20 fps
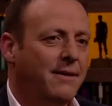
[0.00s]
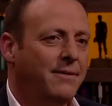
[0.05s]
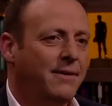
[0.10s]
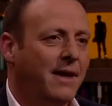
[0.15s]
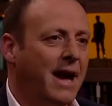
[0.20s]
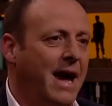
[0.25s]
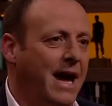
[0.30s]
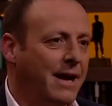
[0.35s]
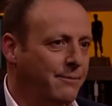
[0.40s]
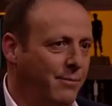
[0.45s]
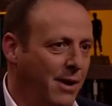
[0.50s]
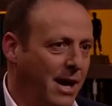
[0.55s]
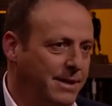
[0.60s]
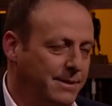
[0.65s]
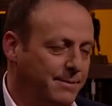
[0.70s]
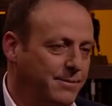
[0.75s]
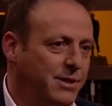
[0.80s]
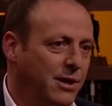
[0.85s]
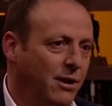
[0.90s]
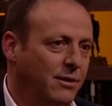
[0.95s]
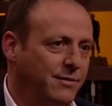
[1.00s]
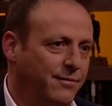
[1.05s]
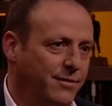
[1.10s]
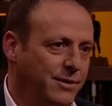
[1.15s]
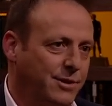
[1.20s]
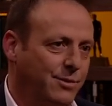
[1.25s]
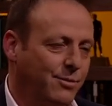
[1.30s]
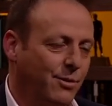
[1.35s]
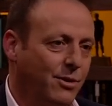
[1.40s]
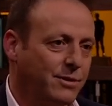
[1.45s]
They hadn't braced themselves for
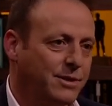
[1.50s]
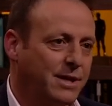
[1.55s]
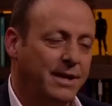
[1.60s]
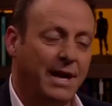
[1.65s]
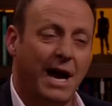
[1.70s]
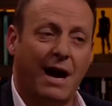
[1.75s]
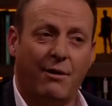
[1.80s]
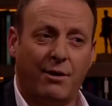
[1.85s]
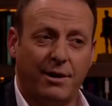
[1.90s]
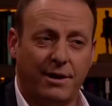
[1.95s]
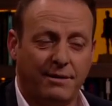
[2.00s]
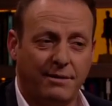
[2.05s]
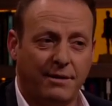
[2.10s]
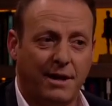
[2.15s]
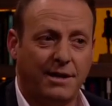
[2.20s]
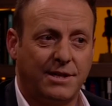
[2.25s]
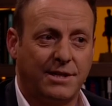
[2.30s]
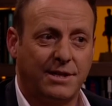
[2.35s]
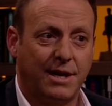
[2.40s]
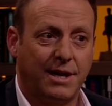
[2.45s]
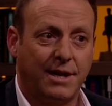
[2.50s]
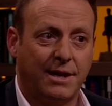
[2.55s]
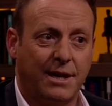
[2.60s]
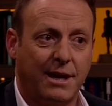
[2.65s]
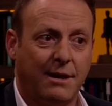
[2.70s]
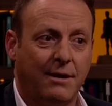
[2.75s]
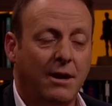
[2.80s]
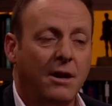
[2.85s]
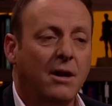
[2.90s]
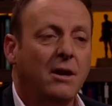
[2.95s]
the Swans, and none of us
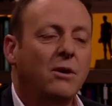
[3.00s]
had.